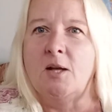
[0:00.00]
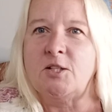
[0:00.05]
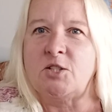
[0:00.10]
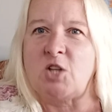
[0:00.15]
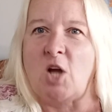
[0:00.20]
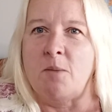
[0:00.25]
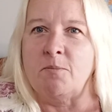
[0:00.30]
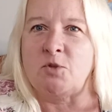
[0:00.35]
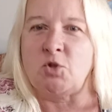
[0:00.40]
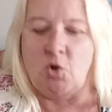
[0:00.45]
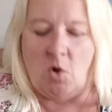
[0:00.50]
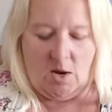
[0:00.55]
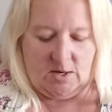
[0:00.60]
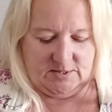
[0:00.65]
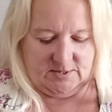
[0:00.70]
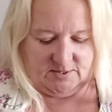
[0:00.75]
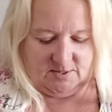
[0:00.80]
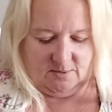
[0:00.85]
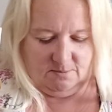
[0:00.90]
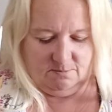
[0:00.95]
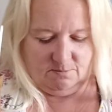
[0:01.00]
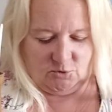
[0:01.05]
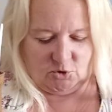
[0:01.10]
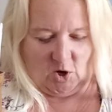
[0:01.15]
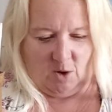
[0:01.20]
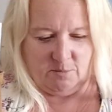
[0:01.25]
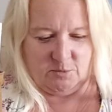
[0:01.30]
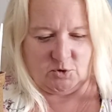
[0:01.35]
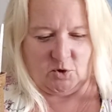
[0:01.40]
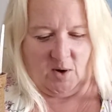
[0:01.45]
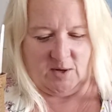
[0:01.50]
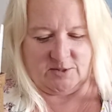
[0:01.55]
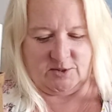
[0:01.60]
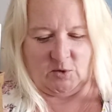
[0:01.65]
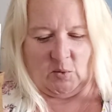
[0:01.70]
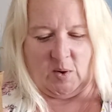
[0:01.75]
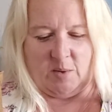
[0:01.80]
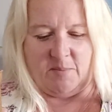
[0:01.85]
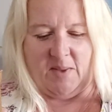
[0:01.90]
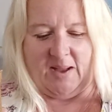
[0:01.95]
Dump trucks
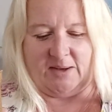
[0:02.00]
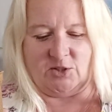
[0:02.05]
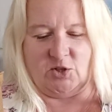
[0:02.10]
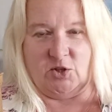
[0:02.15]
going back